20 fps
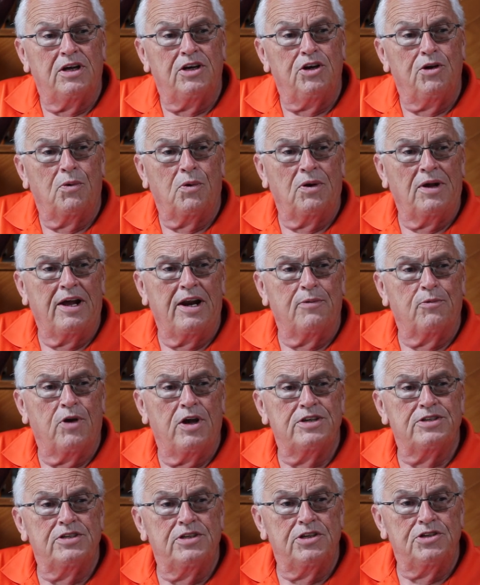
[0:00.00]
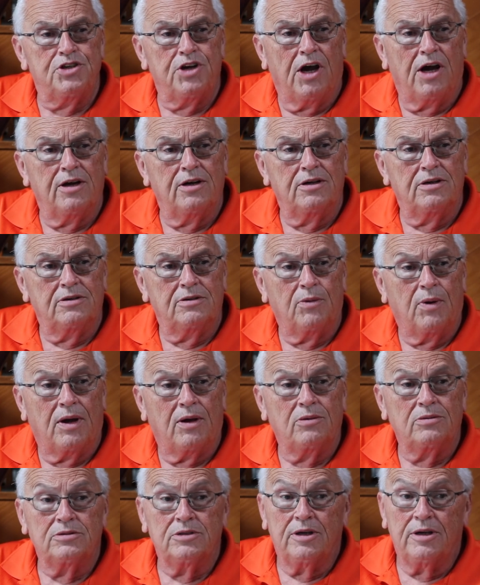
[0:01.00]
and you won't let him race in the jug.
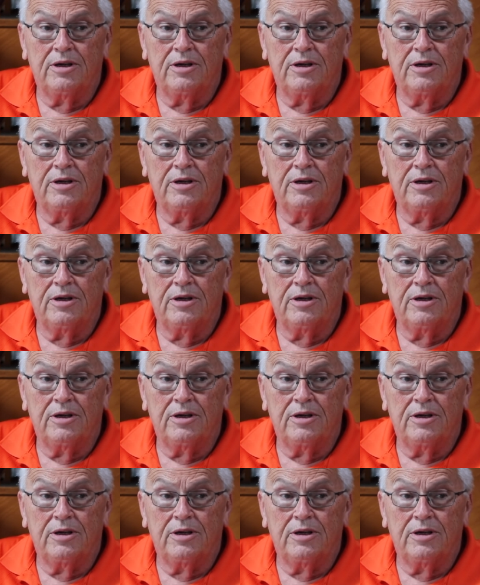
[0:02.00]
Well,